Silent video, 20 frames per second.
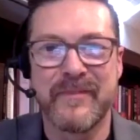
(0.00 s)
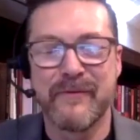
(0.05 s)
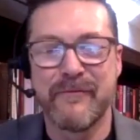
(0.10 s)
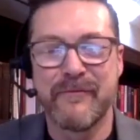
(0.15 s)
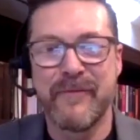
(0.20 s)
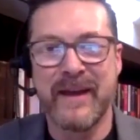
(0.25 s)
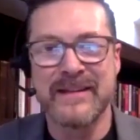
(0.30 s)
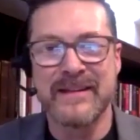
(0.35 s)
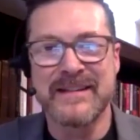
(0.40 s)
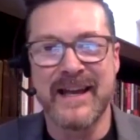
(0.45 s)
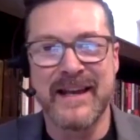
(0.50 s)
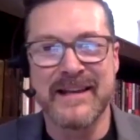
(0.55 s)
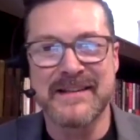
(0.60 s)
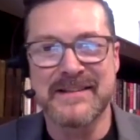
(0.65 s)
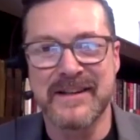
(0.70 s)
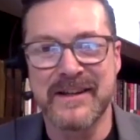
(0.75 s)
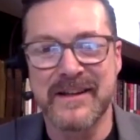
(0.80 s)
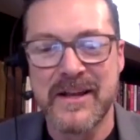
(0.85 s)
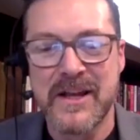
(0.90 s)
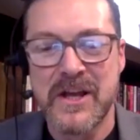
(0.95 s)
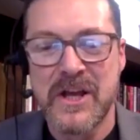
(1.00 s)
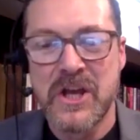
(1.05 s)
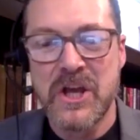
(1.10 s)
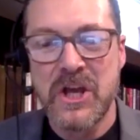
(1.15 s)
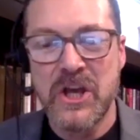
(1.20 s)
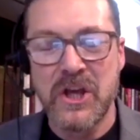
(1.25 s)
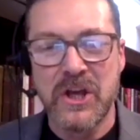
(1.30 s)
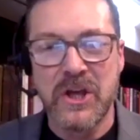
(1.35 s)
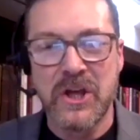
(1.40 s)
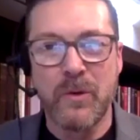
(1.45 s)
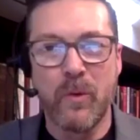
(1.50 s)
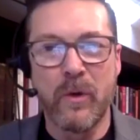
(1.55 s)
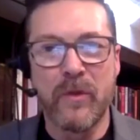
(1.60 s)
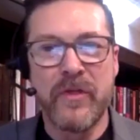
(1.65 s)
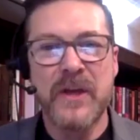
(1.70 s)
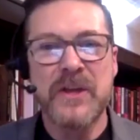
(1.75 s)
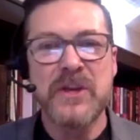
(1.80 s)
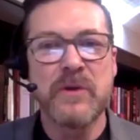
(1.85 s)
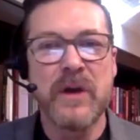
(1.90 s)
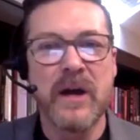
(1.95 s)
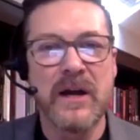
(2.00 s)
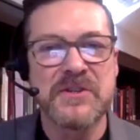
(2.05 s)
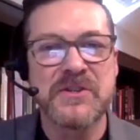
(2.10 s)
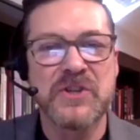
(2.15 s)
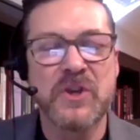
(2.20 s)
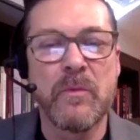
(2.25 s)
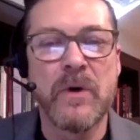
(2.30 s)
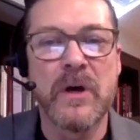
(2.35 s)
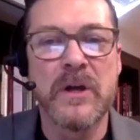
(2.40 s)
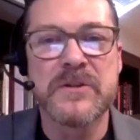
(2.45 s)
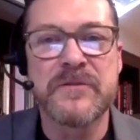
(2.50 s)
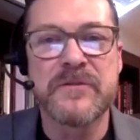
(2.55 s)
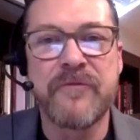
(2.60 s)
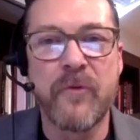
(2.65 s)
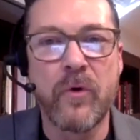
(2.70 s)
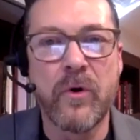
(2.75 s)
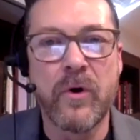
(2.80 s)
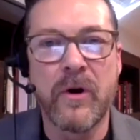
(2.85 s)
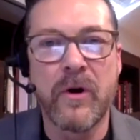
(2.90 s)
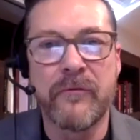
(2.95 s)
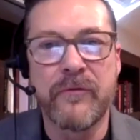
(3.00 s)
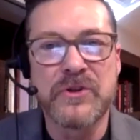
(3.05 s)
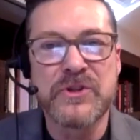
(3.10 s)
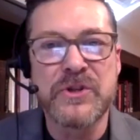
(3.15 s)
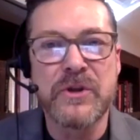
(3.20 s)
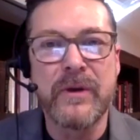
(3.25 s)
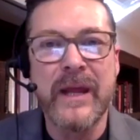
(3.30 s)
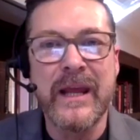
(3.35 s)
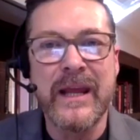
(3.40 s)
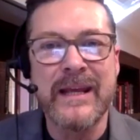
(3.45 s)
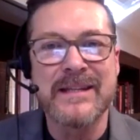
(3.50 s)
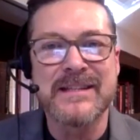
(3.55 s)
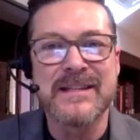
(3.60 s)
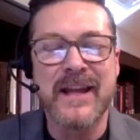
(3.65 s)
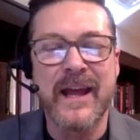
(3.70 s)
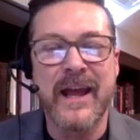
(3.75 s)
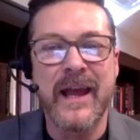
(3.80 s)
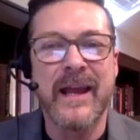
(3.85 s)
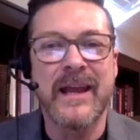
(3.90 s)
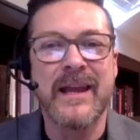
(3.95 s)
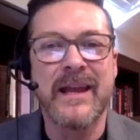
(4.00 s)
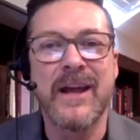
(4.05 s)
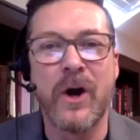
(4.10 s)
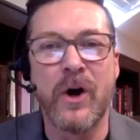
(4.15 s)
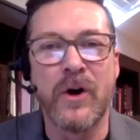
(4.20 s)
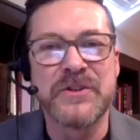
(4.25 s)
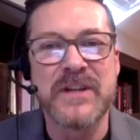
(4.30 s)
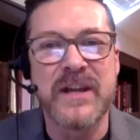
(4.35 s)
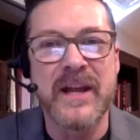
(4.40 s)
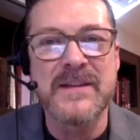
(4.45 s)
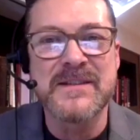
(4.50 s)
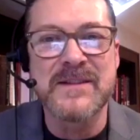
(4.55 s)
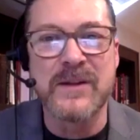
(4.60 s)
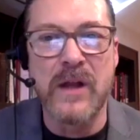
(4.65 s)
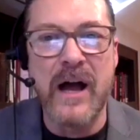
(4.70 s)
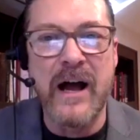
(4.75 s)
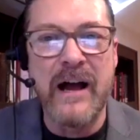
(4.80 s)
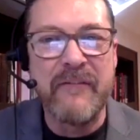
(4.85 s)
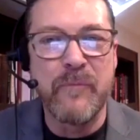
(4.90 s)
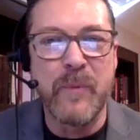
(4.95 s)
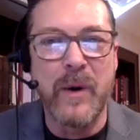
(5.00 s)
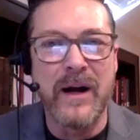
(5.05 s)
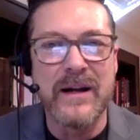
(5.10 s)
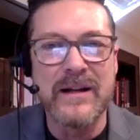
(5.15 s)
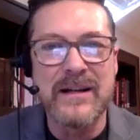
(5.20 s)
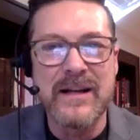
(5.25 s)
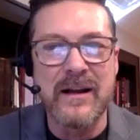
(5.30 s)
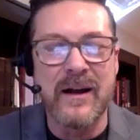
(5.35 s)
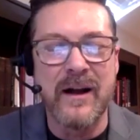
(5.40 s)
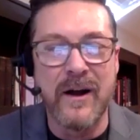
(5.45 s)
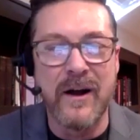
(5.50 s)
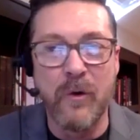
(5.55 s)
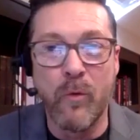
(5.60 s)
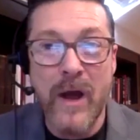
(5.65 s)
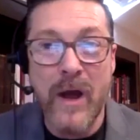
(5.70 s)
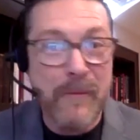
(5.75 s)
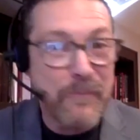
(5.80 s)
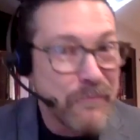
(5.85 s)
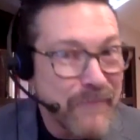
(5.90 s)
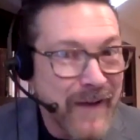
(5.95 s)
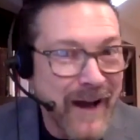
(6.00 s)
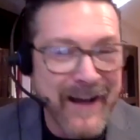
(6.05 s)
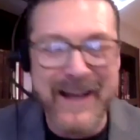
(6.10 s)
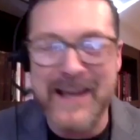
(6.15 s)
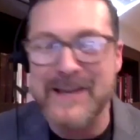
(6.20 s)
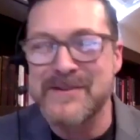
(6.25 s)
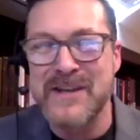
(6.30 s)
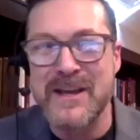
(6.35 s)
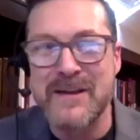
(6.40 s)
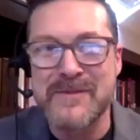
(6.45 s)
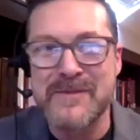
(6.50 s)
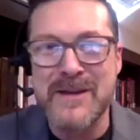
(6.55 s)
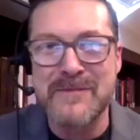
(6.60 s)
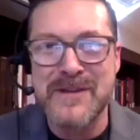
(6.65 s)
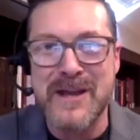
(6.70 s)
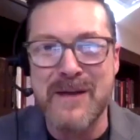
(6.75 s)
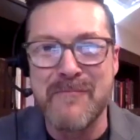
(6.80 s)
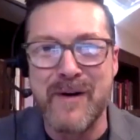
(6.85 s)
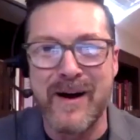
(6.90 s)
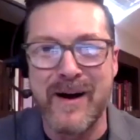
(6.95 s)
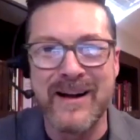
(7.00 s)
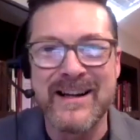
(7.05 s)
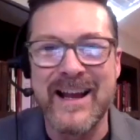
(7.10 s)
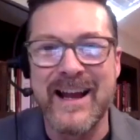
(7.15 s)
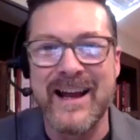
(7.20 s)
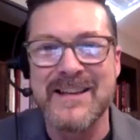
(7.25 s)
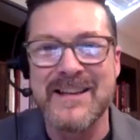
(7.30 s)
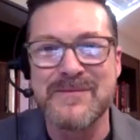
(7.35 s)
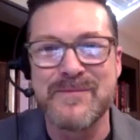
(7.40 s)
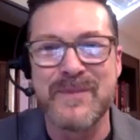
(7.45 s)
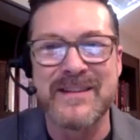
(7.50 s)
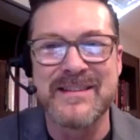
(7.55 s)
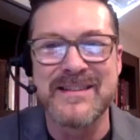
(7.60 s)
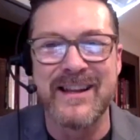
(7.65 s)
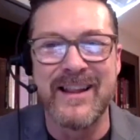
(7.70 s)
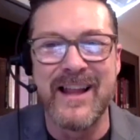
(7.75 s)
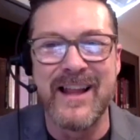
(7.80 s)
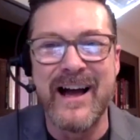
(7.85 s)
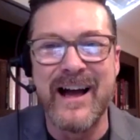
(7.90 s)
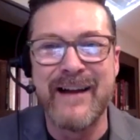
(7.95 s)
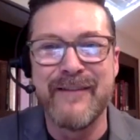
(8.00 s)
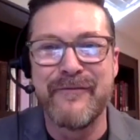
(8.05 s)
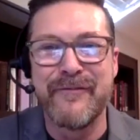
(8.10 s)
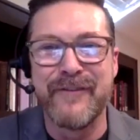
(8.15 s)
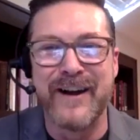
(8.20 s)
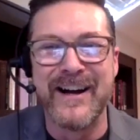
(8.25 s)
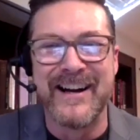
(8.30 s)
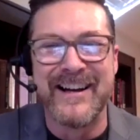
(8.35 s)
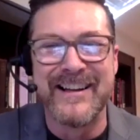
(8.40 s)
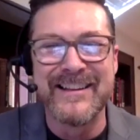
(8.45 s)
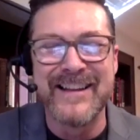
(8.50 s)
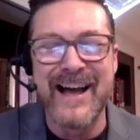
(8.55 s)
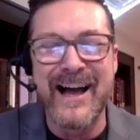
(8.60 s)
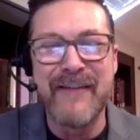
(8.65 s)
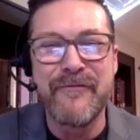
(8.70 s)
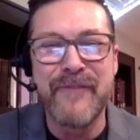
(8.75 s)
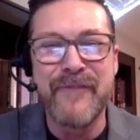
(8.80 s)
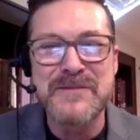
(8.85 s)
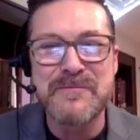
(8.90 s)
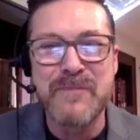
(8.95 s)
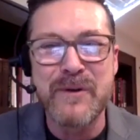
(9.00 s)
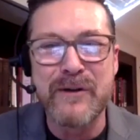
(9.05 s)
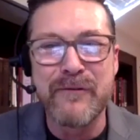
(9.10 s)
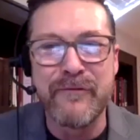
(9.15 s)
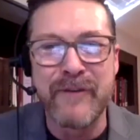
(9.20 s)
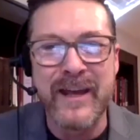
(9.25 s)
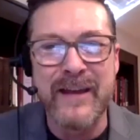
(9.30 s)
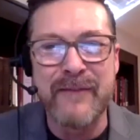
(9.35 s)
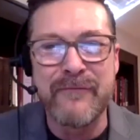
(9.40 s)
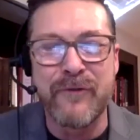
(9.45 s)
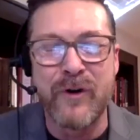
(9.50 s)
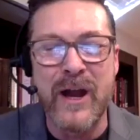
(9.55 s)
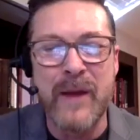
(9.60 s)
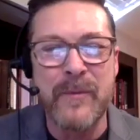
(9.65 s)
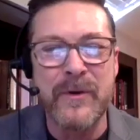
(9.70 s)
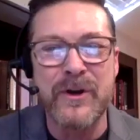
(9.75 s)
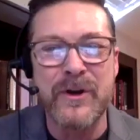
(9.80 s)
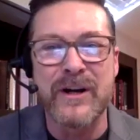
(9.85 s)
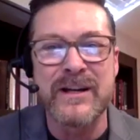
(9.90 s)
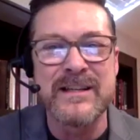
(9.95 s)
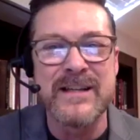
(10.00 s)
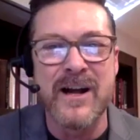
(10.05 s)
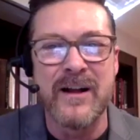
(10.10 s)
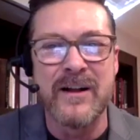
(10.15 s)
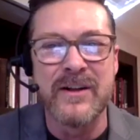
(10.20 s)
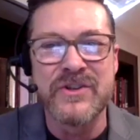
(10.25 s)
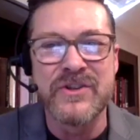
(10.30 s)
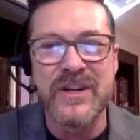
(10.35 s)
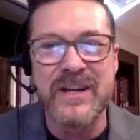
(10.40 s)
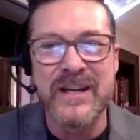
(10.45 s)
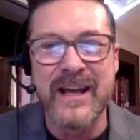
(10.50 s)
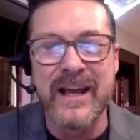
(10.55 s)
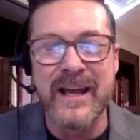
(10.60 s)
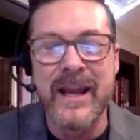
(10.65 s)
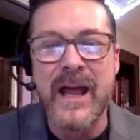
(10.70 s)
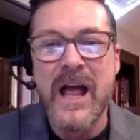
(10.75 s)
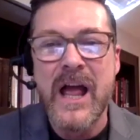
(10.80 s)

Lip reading: Fantastic. Well, thank you guys so much for tuning in today on today's live web. I keep saying podcast, but it's a live Facebook event for Epic Archaeology, and